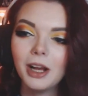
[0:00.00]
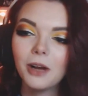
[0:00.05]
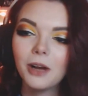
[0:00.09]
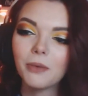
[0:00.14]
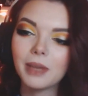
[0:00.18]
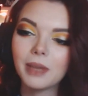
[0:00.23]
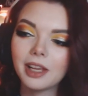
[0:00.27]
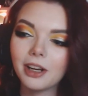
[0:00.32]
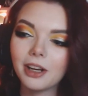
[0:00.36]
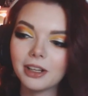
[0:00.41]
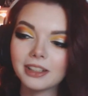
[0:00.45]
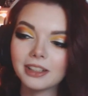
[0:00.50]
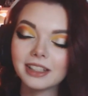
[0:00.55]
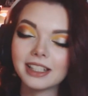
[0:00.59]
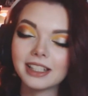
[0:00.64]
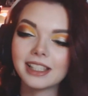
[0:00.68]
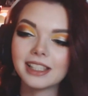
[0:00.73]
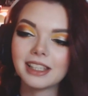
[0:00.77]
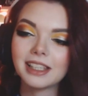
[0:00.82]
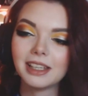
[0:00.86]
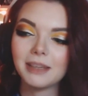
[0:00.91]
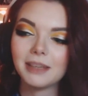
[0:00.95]
we got to
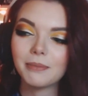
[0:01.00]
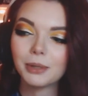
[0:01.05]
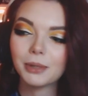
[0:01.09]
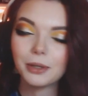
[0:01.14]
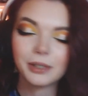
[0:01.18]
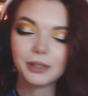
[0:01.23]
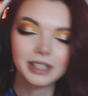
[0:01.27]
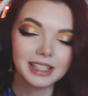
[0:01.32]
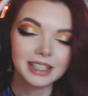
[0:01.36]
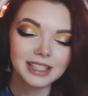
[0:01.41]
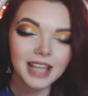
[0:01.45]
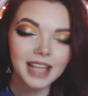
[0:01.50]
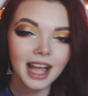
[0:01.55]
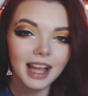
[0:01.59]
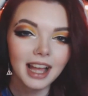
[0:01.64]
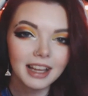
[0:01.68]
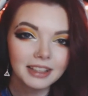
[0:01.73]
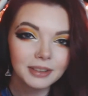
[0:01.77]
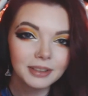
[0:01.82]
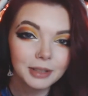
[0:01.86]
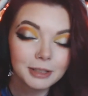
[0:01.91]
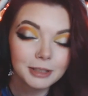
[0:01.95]
see
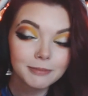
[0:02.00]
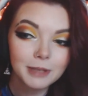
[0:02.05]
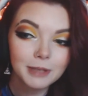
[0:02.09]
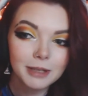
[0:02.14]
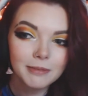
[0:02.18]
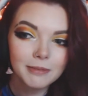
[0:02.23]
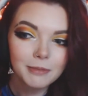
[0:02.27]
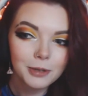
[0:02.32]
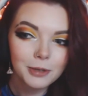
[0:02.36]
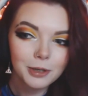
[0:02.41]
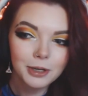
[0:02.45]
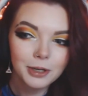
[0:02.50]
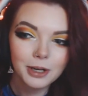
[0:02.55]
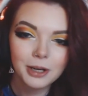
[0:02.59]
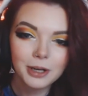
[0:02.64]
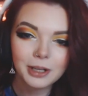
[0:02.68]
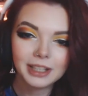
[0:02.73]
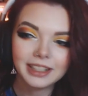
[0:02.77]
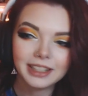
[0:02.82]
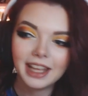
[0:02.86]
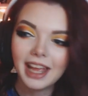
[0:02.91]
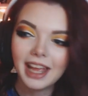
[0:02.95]
Bo-Katan a little bit more, and